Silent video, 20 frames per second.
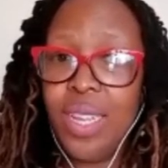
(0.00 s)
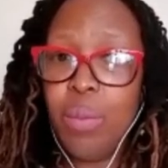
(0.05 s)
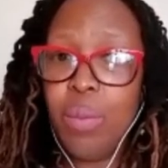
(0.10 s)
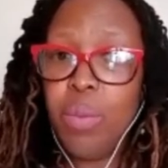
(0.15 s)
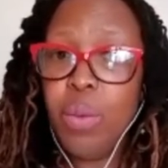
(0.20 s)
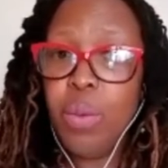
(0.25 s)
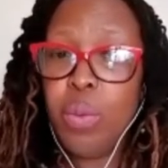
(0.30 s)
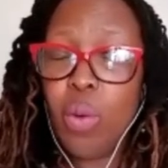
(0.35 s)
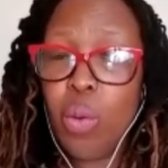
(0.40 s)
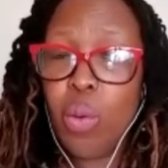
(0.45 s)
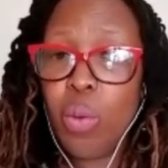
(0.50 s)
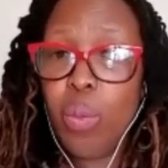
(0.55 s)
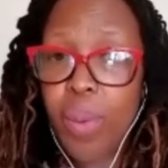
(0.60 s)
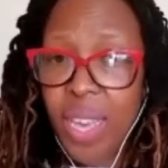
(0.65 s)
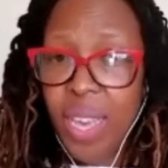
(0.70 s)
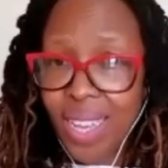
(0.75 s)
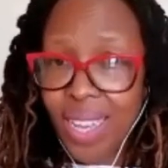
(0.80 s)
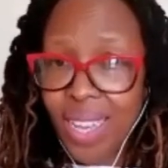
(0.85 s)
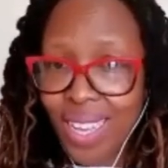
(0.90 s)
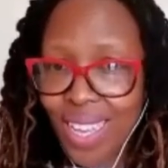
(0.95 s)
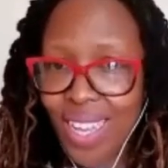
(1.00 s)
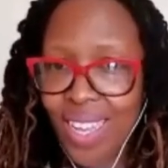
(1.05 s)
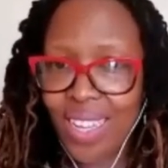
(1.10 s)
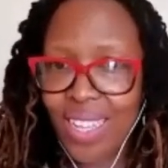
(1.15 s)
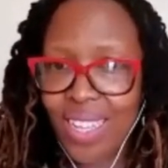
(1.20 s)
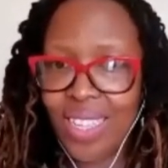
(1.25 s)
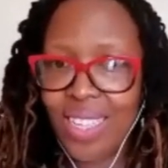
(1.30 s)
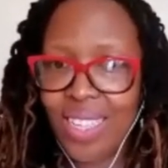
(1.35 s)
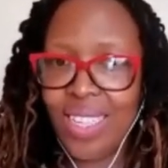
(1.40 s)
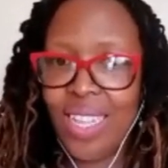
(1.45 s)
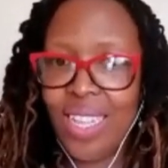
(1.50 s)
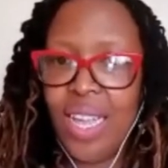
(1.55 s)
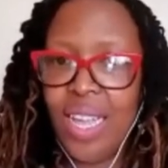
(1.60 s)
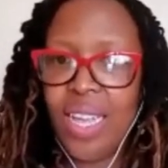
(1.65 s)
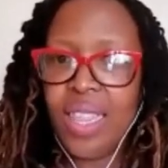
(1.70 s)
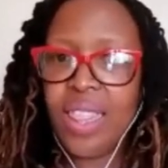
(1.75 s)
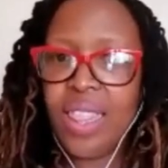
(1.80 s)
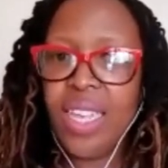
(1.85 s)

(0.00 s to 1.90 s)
people who bake cakes, things